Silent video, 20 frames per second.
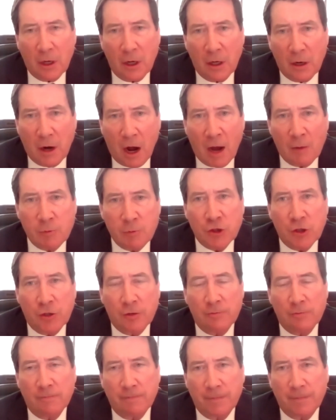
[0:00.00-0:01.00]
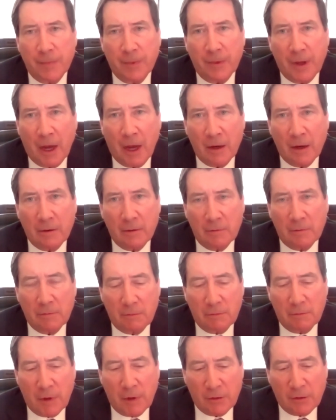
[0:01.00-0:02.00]
an option that
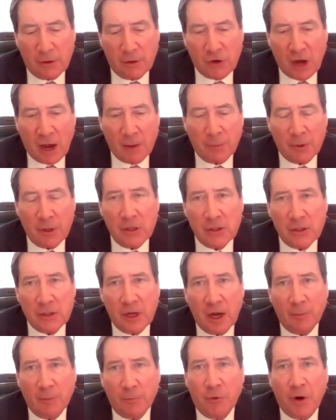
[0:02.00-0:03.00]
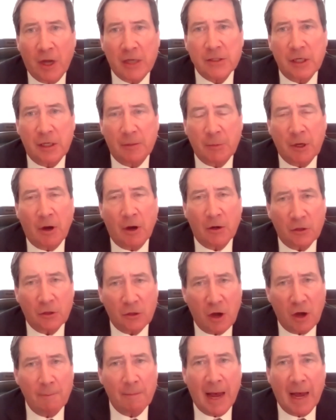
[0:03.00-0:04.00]
that the Japanese kept pressing me on:
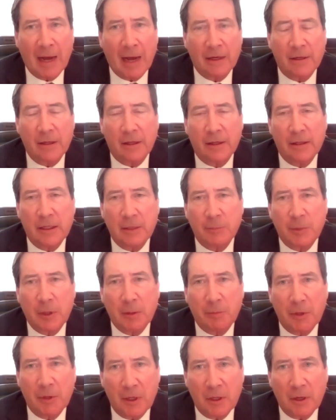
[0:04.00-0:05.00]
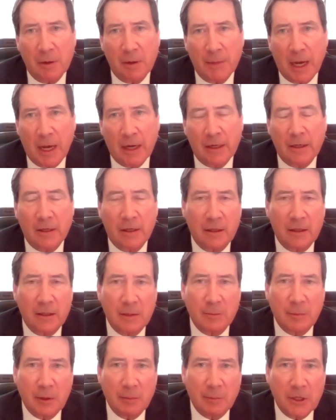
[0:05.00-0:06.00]
come back into the TPP, come back into
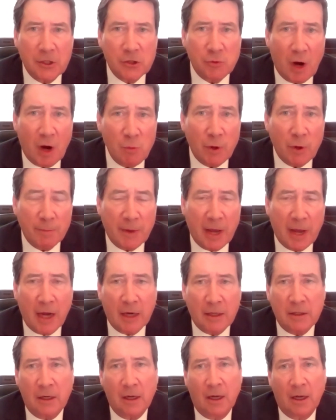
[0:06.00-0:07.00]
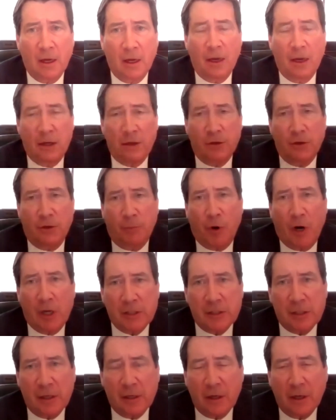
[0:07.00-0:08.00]
the TPP. So I went back to the
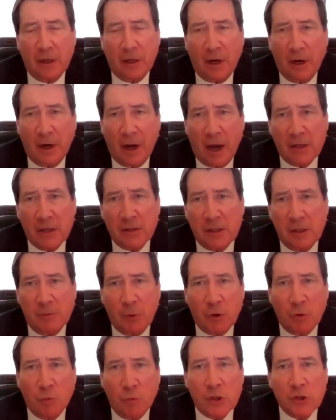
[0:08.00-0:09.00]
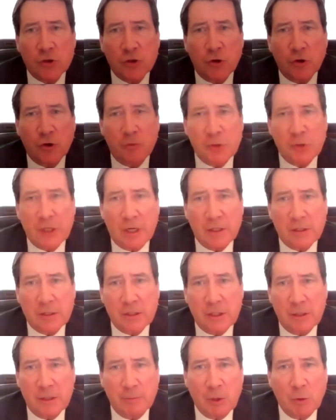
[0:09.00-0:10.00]
president and asked him under what
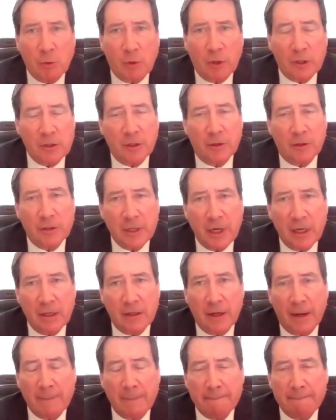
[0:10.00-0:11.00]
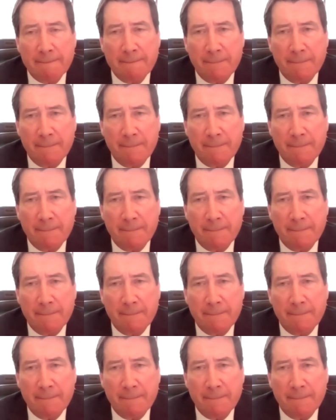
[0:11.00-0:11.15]
circumstances he'd be willing to entertain that.